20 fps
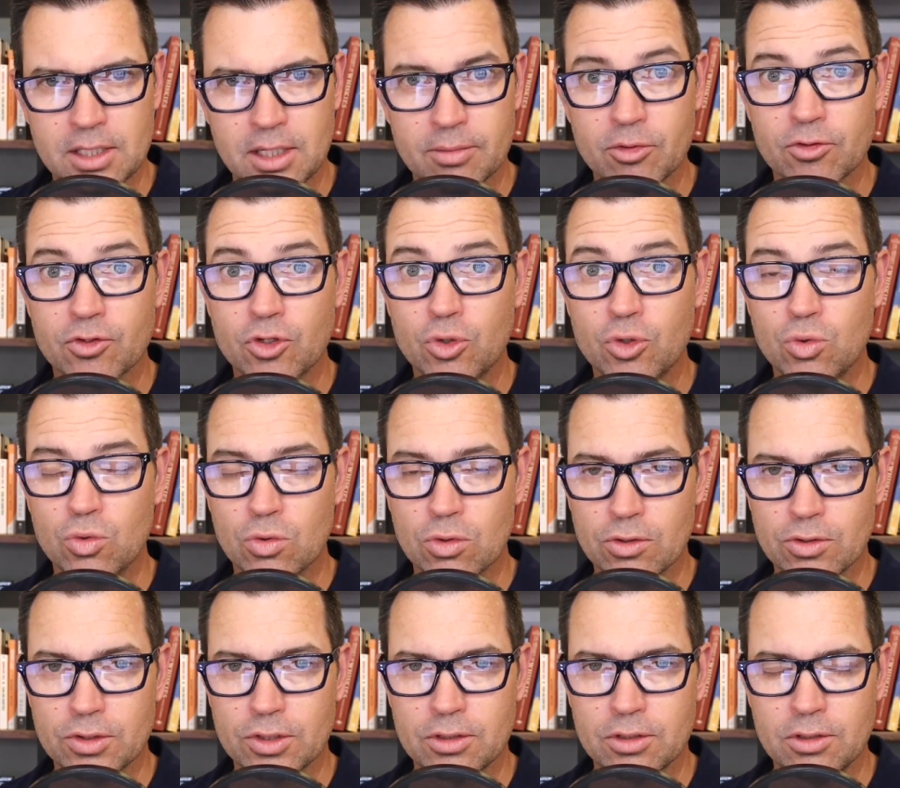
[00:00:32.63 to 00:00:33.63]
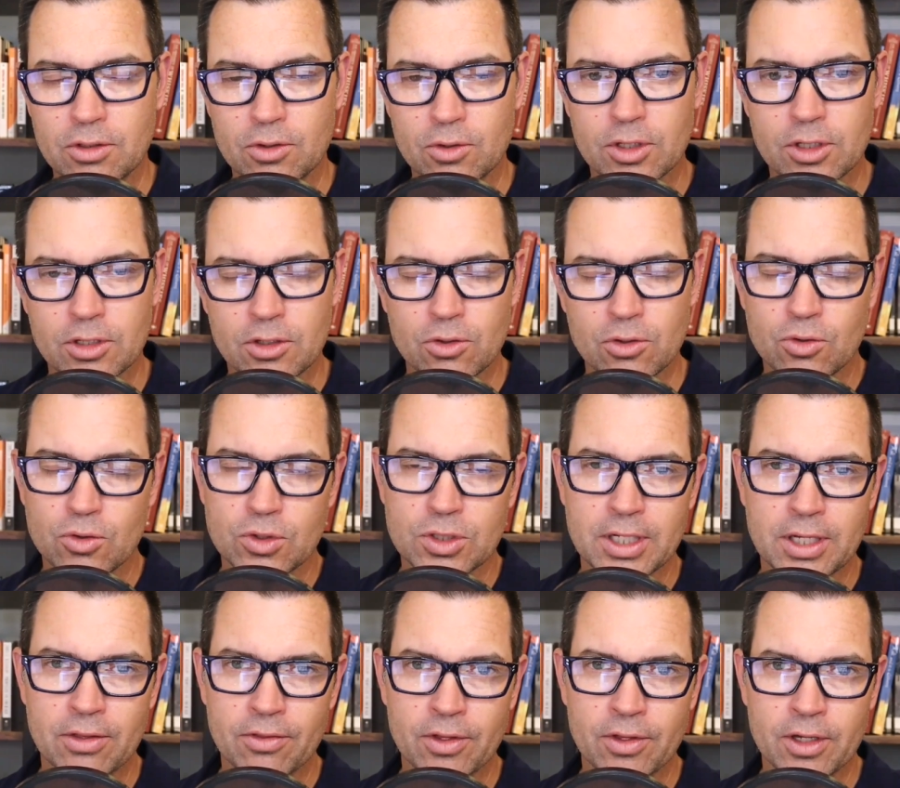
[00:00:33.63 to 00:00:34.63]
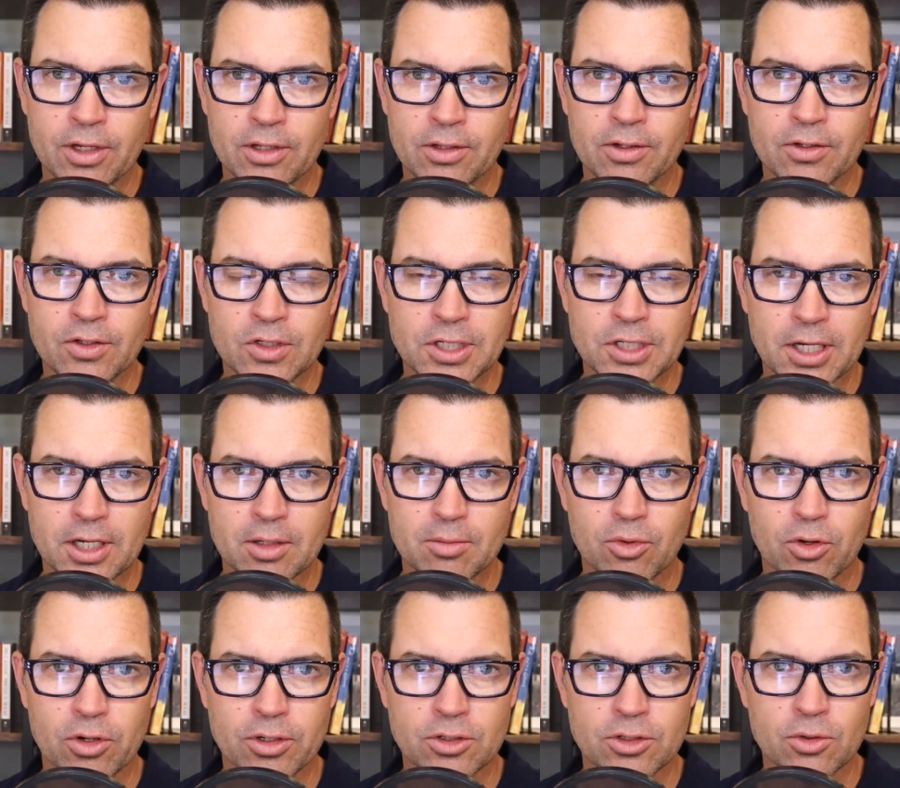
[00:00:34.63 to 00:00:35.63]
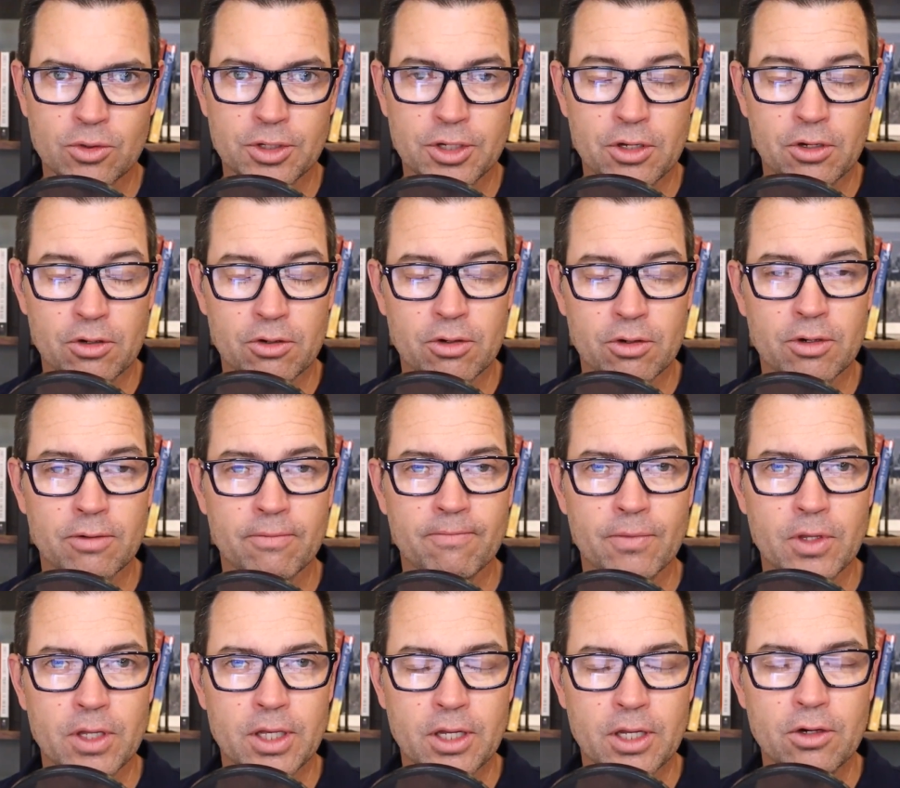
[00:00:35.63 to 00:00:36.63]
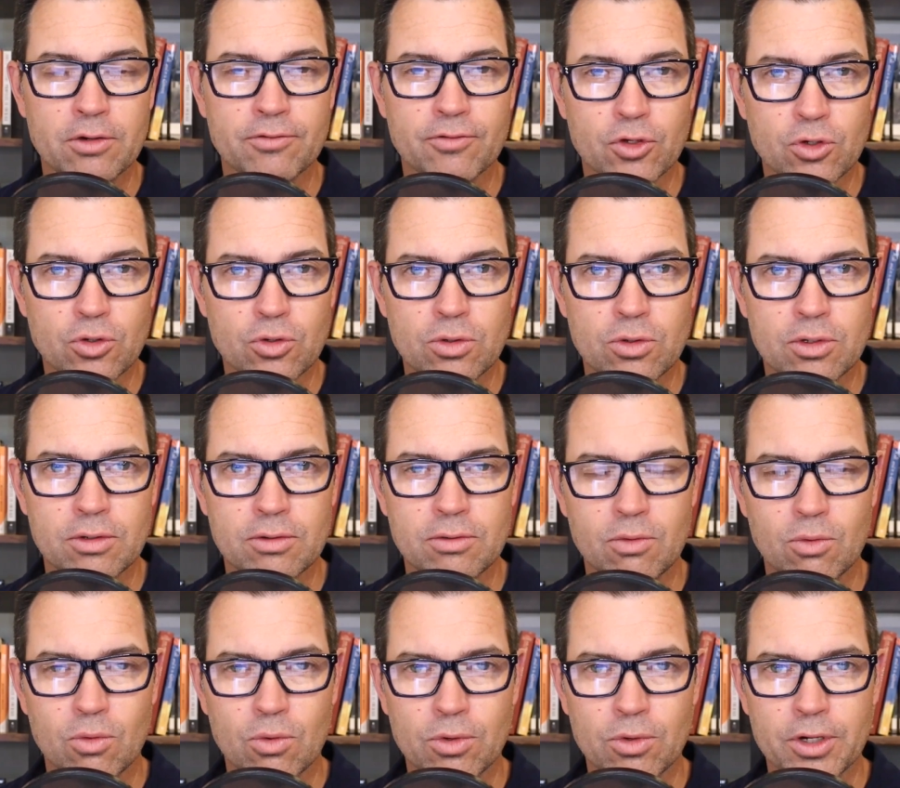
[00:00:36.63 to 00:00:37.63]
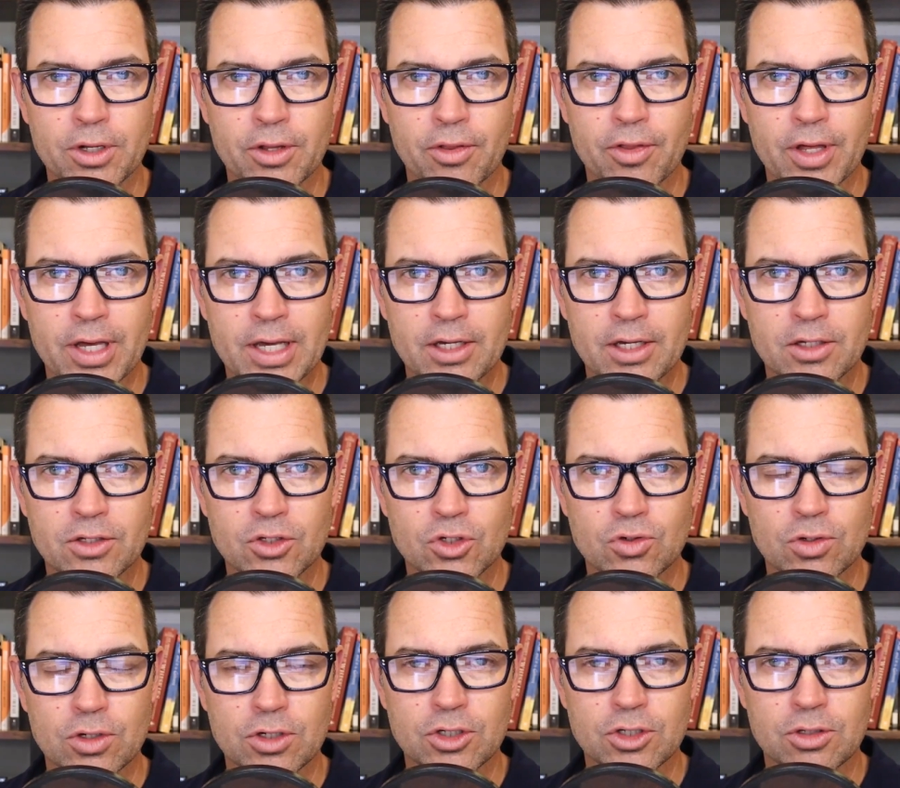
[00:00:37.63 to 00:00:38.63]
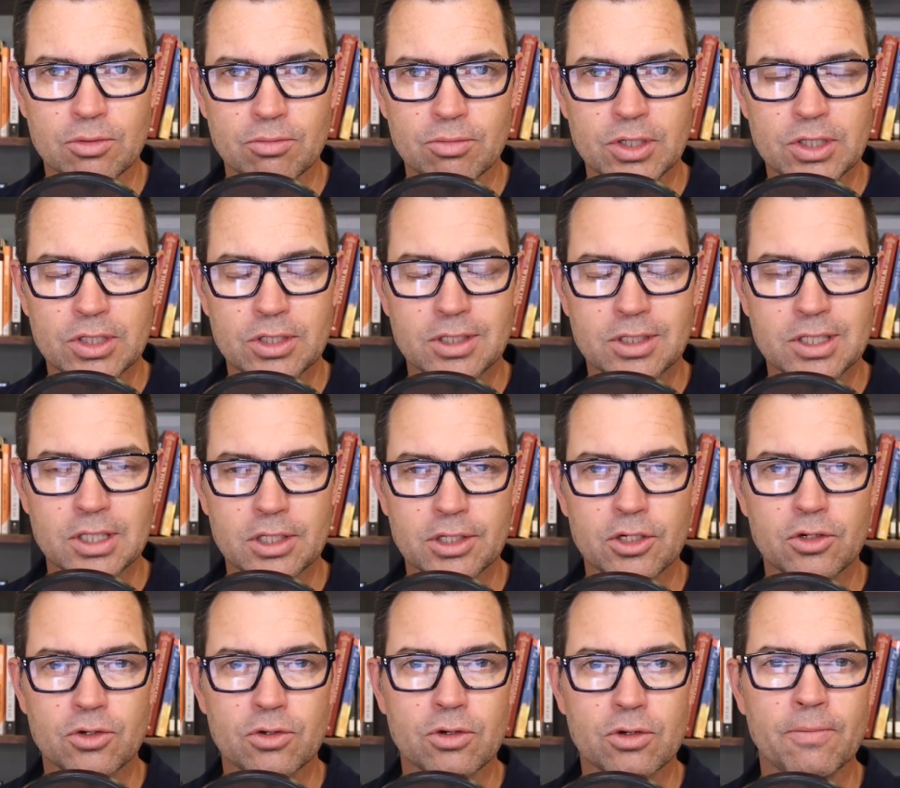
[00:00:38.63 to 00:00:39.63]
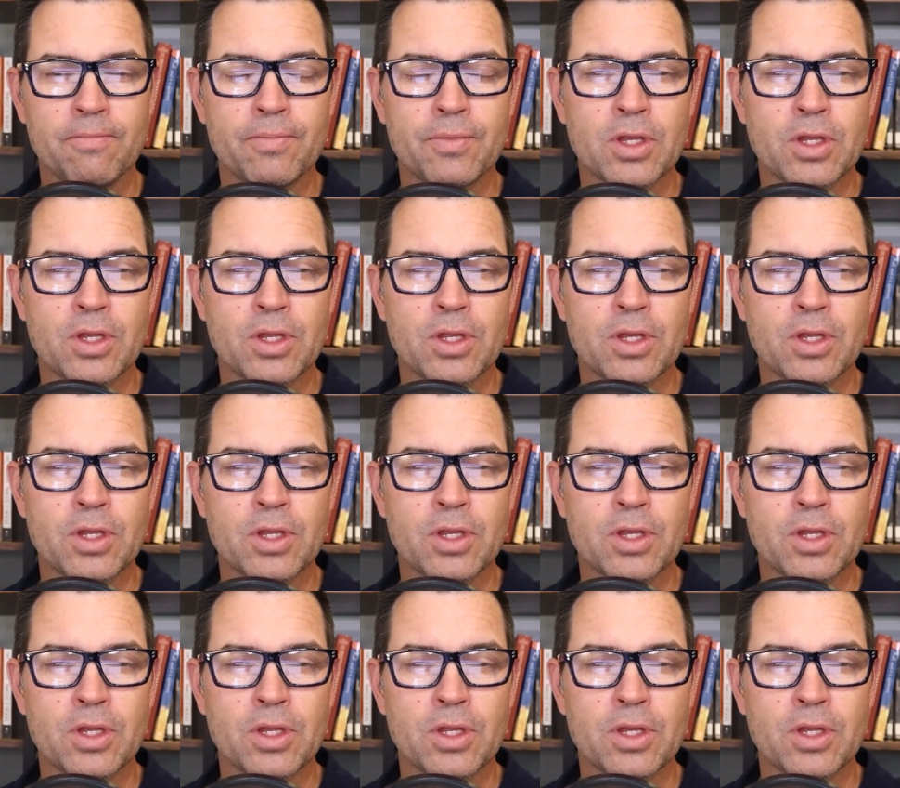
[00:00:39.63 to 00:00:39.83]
couple of tools you can use. And then in the second part, you'll hear an interview with a construction business leader